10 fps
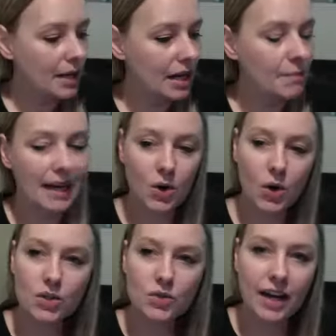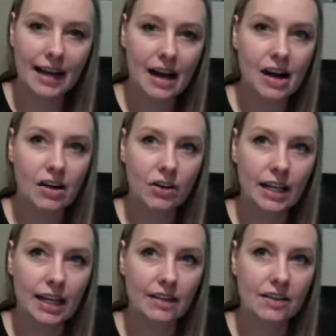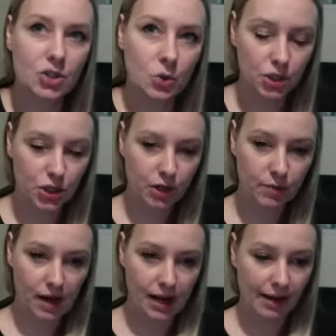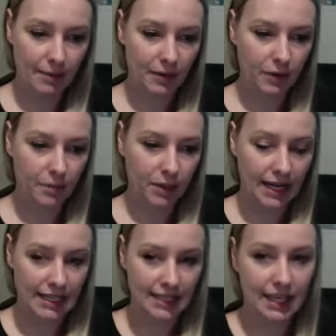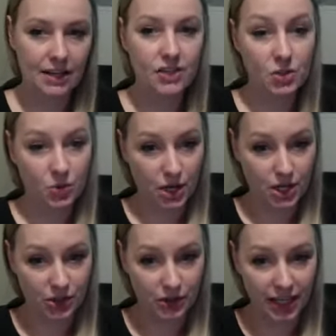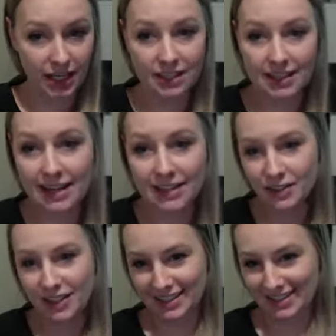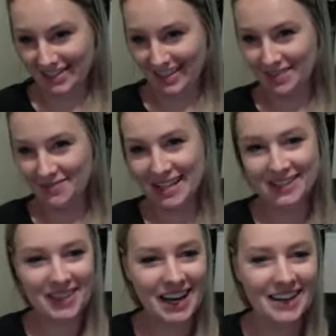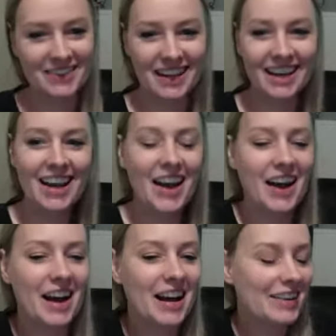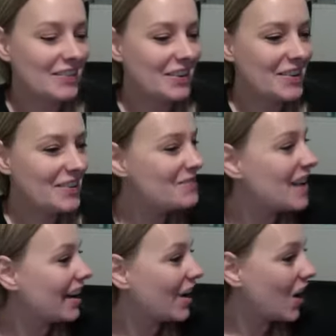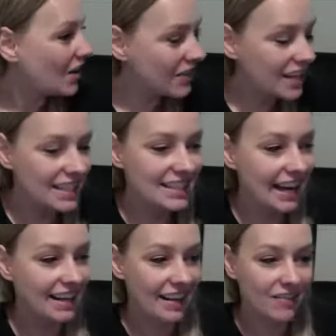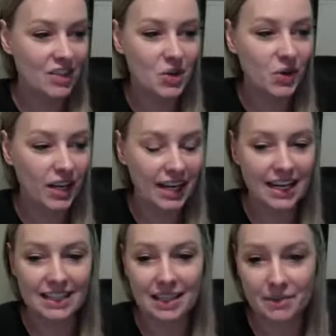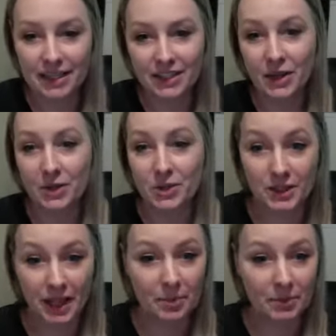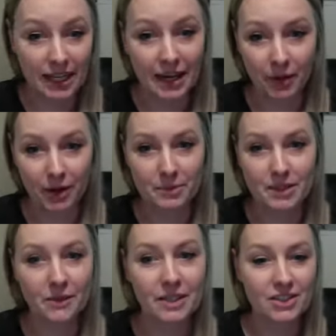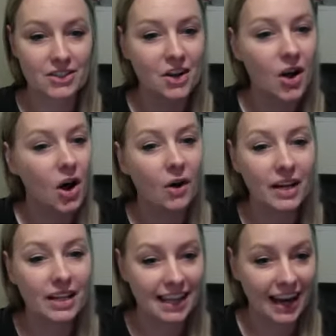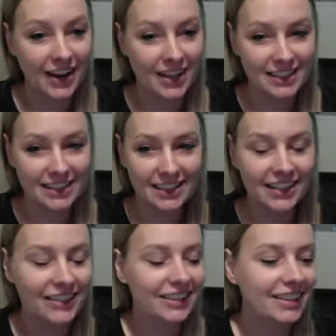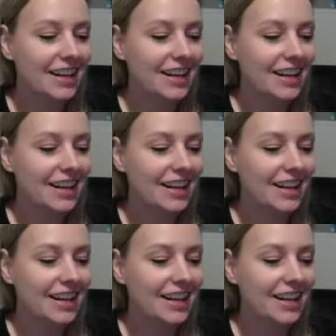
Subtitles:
My goals right now, like in the short term, I'm planning to get a storage unit. As you can see, the mess behind me, my office and inventory is in my daughter's like playroom. So it's just always chaos in here.